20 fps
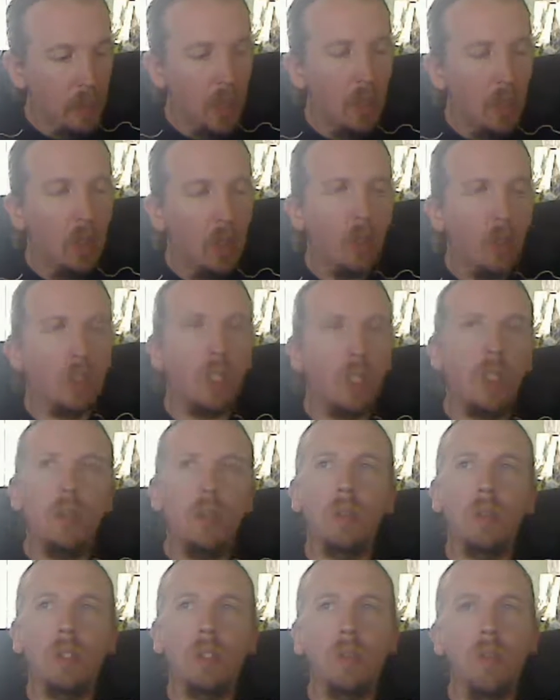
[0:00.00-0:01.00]
Which I think
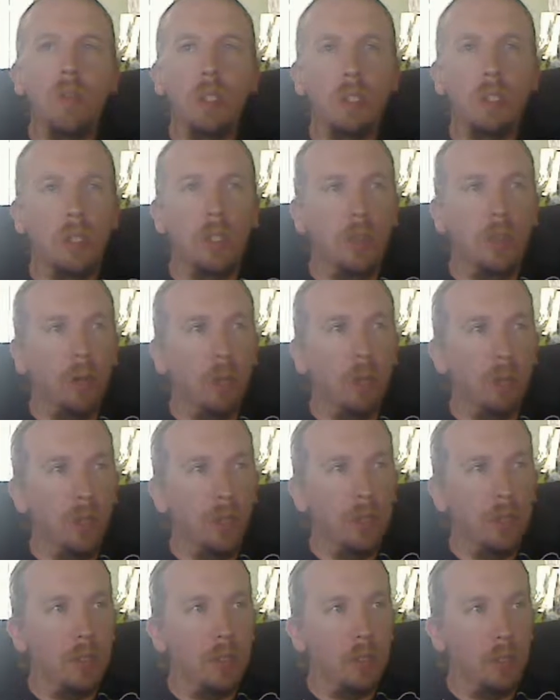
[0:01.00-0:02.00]
was a question at one
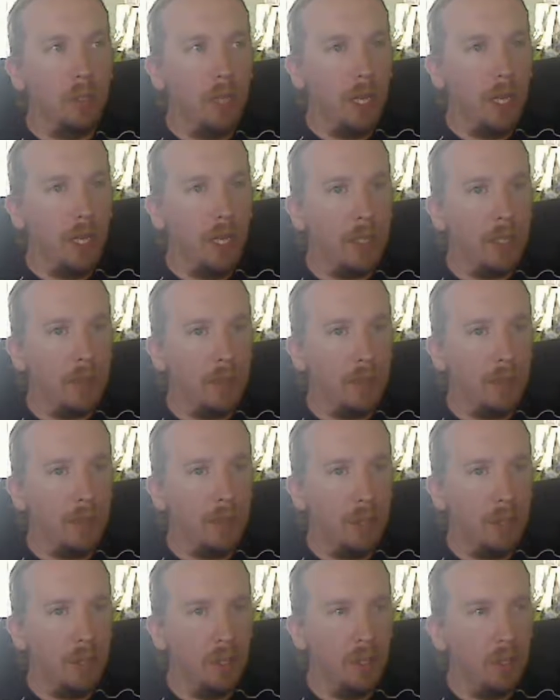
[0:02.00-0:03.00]
point somebody asked if
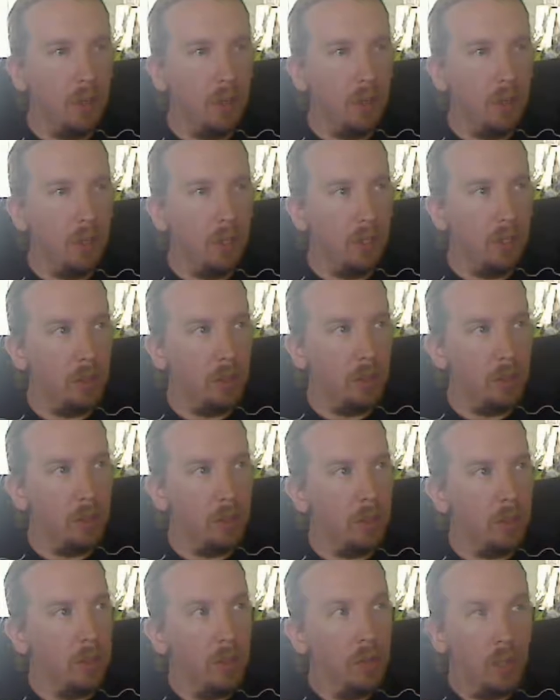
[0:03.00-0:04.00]
you can do just
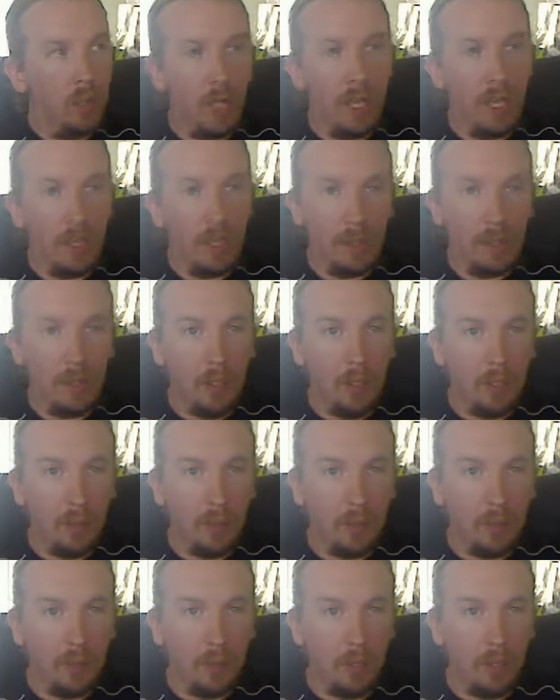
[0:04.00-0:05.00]
castings
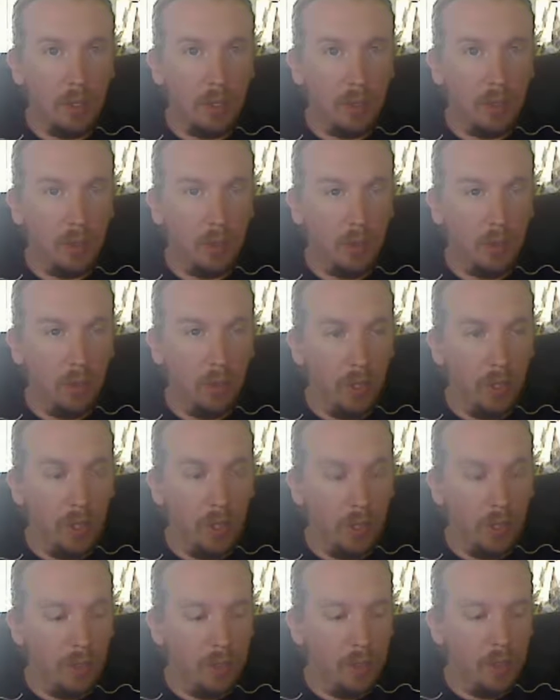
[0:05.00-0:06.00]
for a soil
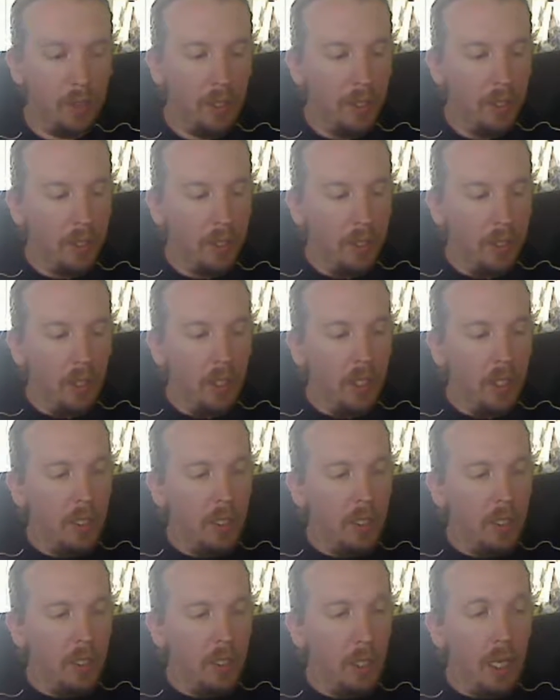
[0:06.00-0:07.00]
layer.
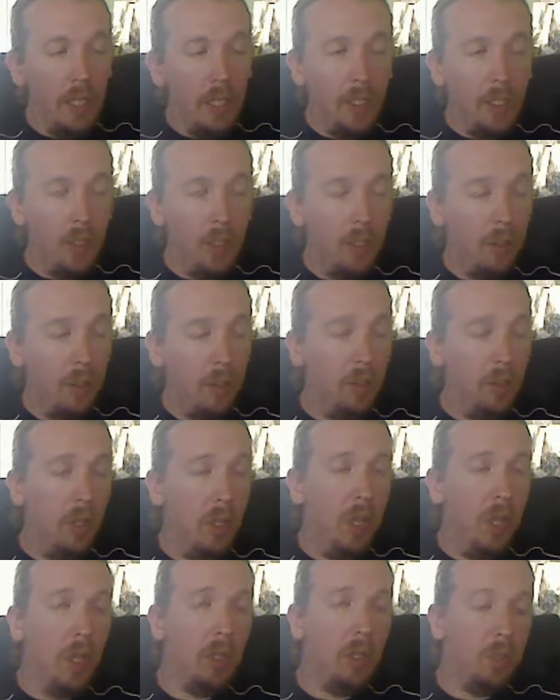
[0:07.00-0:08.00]
And uh, I didn't do
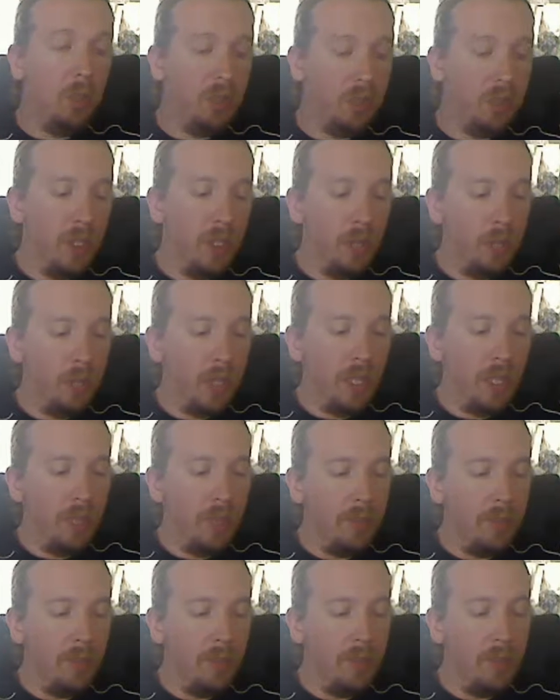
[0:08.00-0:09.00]
100%, but I
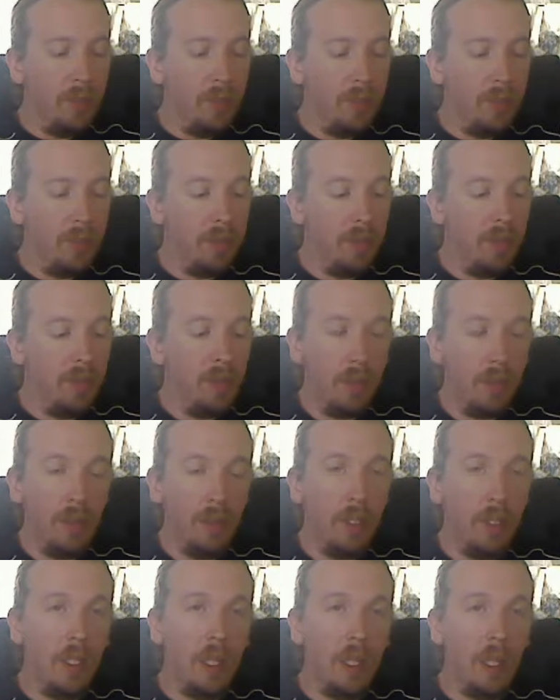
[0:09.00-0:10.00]
did 50 50,
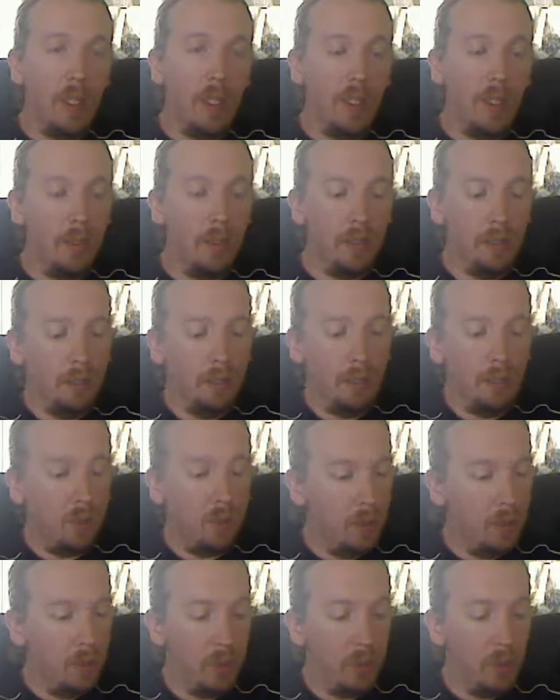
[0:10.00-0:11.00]
and that uh,
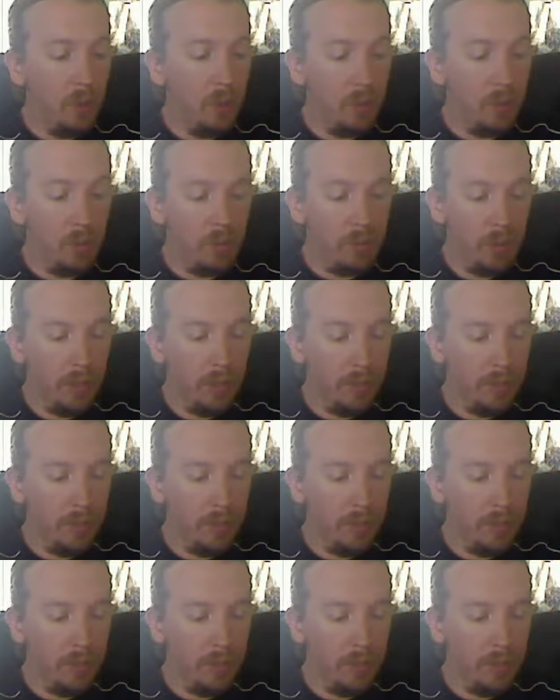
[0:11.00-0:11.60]
seems to be working fine.